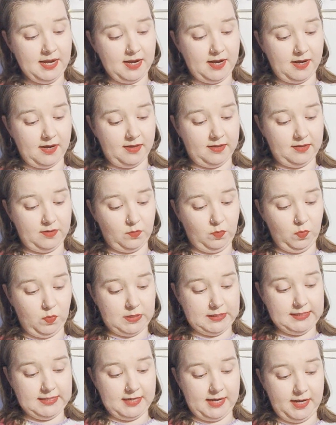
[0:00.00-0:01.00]
that
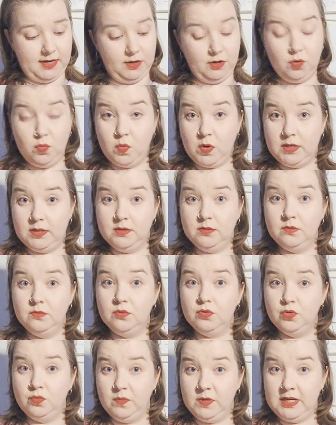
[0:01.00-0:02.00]
was a new one
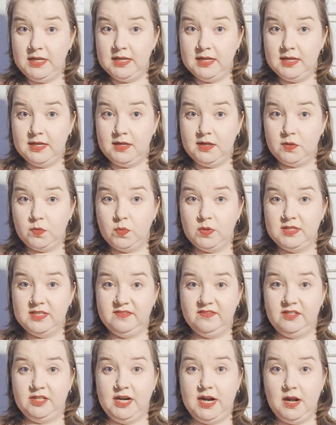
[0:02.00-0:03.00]
to me and it was
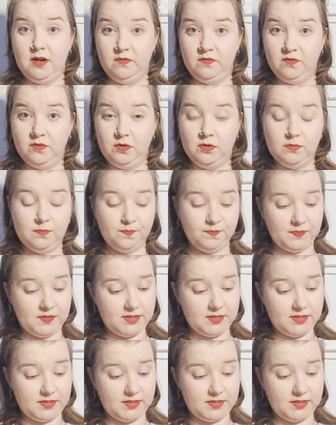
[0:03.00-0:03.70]
very helpful,